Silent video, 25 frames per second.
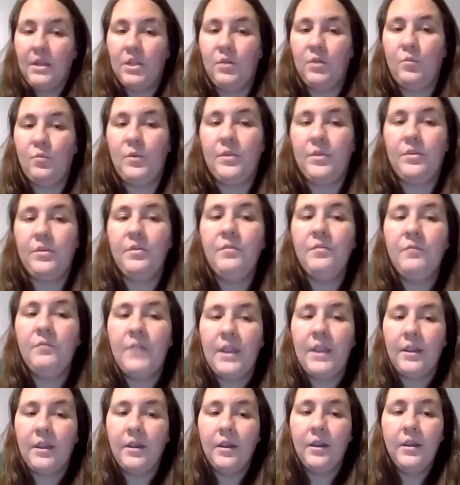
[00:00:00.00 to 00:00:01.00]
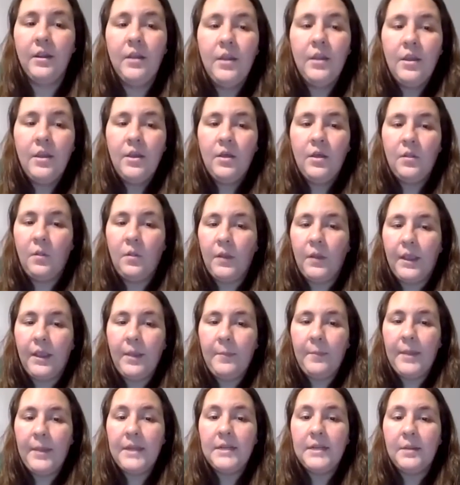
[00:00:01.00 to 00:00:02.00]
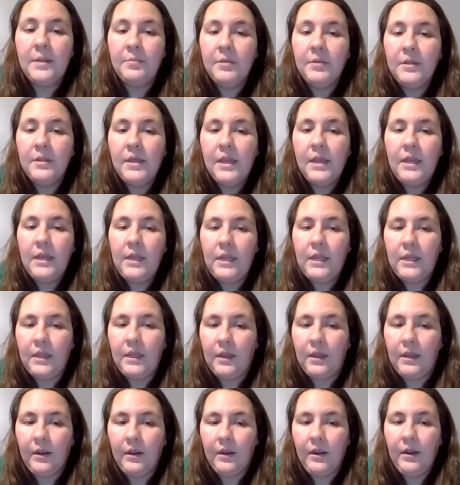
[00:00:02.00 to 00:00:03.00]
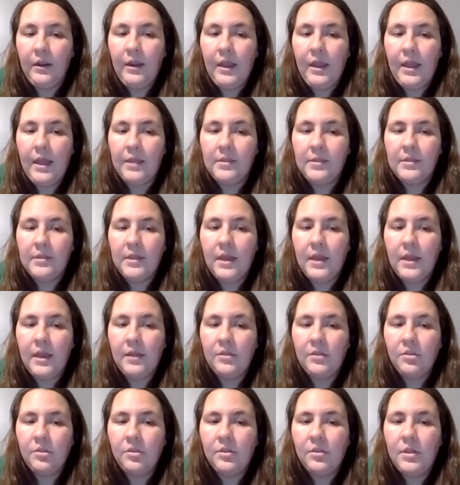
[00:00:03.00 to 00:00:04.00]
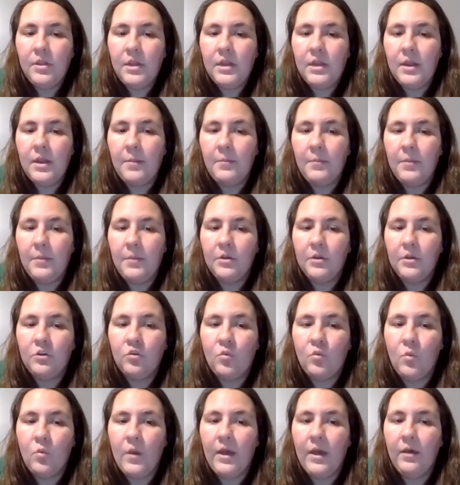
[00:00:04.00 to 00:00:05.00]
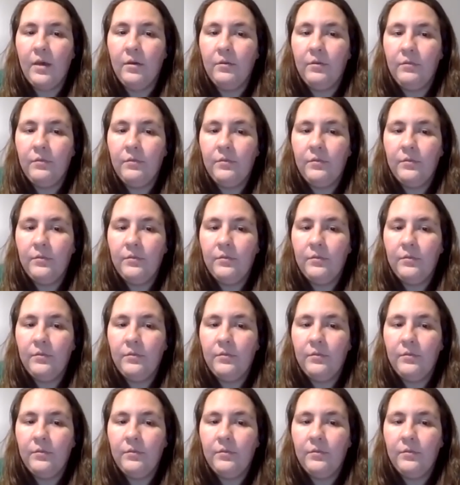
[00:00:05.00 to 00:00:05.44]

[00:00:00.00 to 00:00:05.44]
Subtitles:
So with your finger, look at my number line here and touch the number 12.